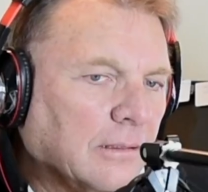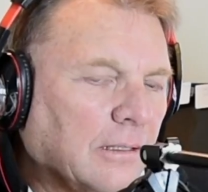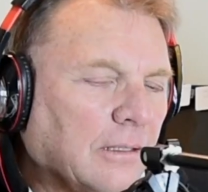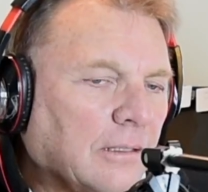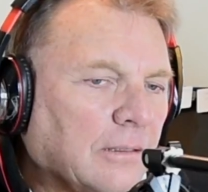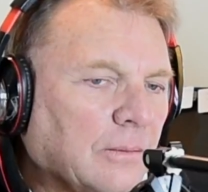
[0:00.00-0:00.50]

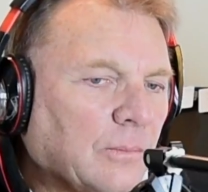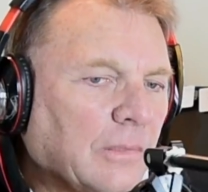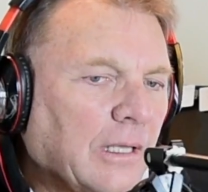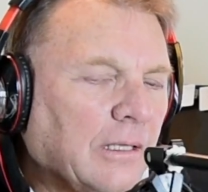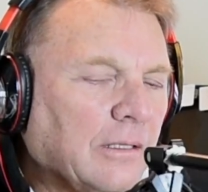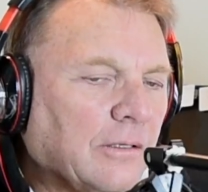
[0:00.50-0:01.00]

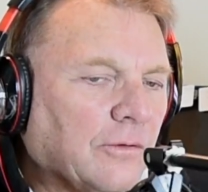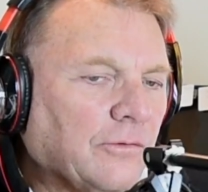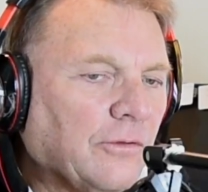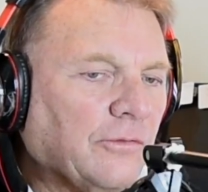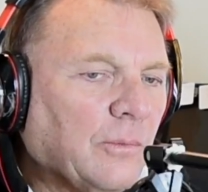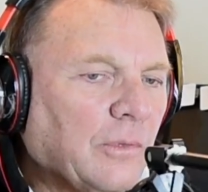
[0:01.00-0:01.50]
And there's
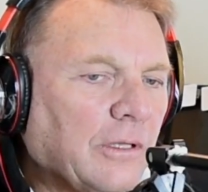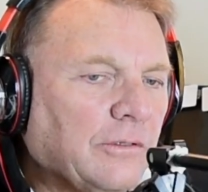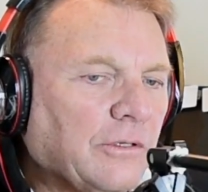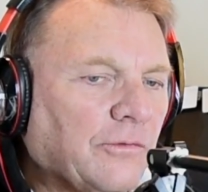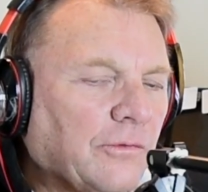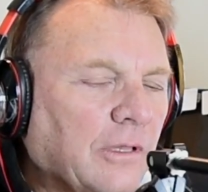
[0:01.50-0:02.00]
just some
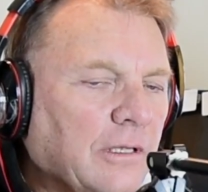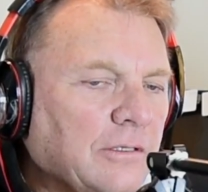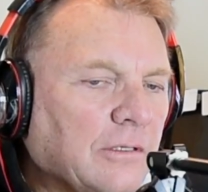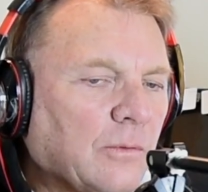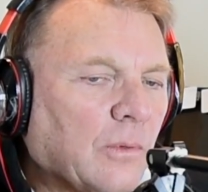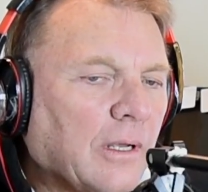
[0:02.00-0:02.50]

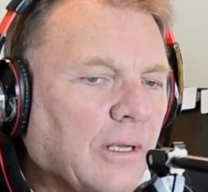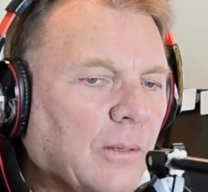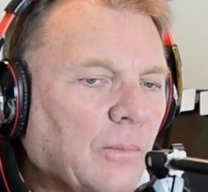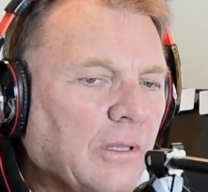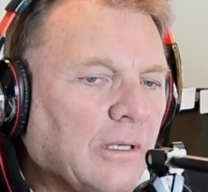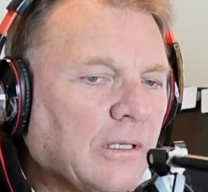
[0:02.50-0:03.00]
legislation,
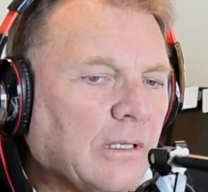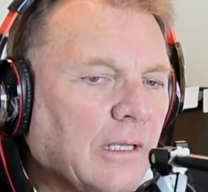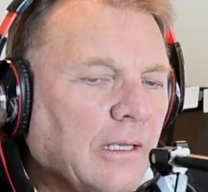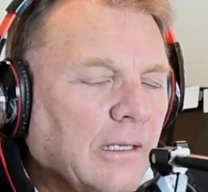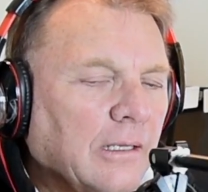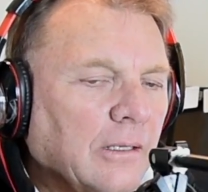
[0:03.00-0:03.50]
Rob, that
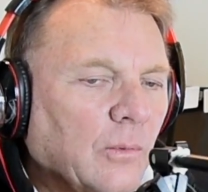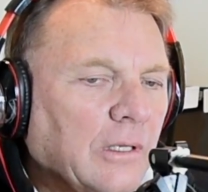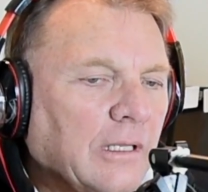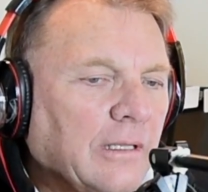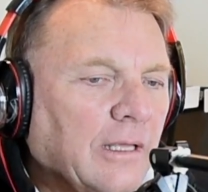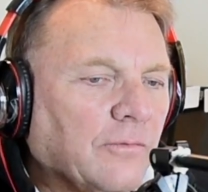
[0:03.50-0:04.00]
we
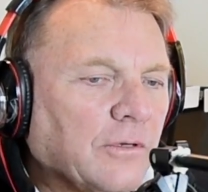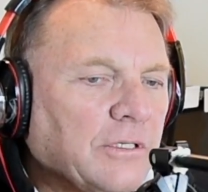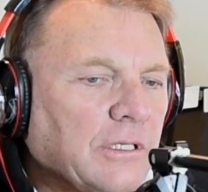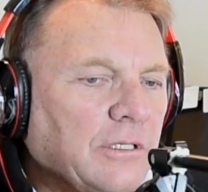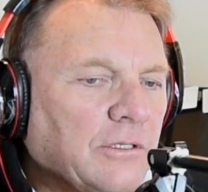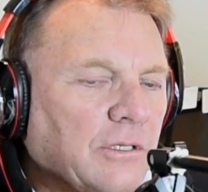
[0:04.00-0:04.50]
did that
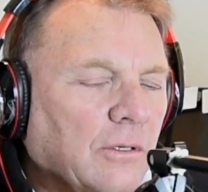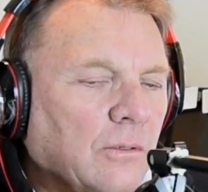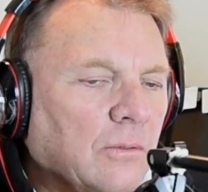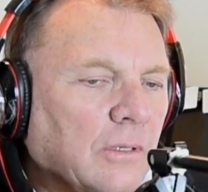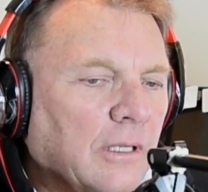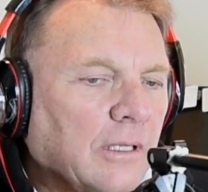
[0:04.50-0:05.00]
Virginia
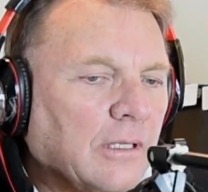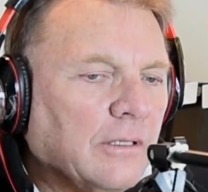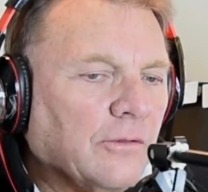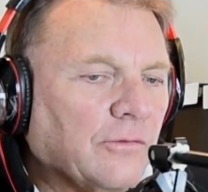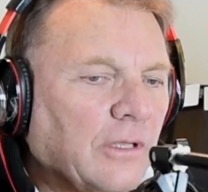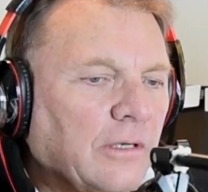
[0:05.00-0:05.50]
show, and
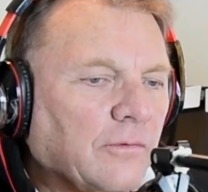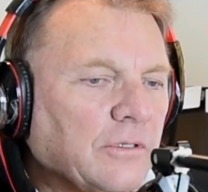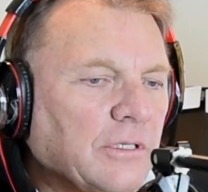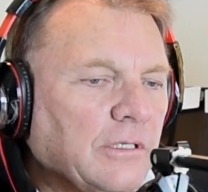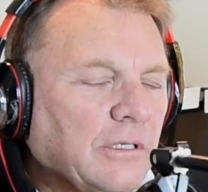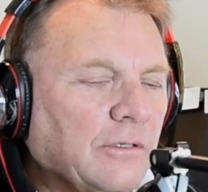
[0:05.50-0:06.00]
the state of
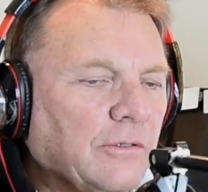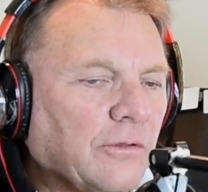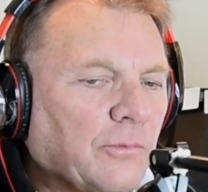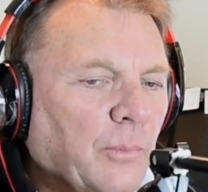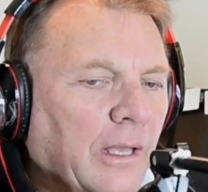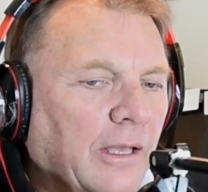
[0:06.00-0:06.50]
Virginia
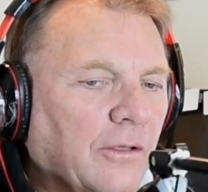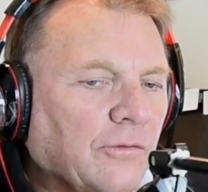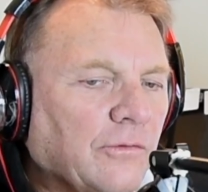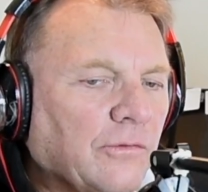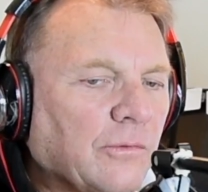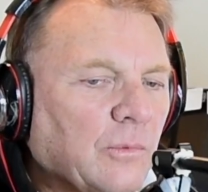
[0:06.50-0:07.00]
just
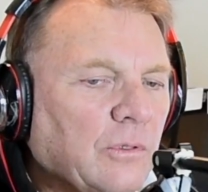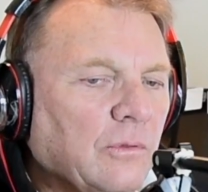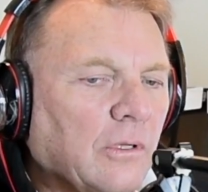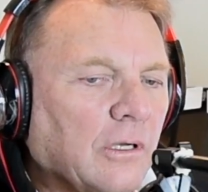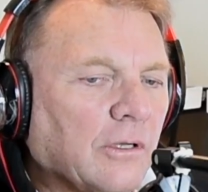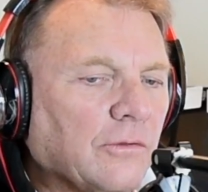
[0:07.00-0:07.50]
passed some new
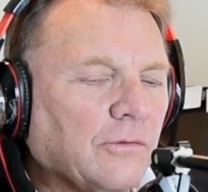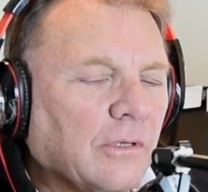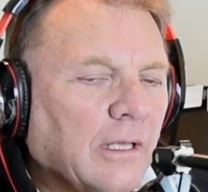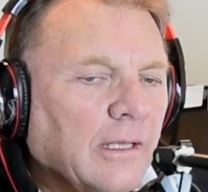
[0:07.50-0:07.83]
laws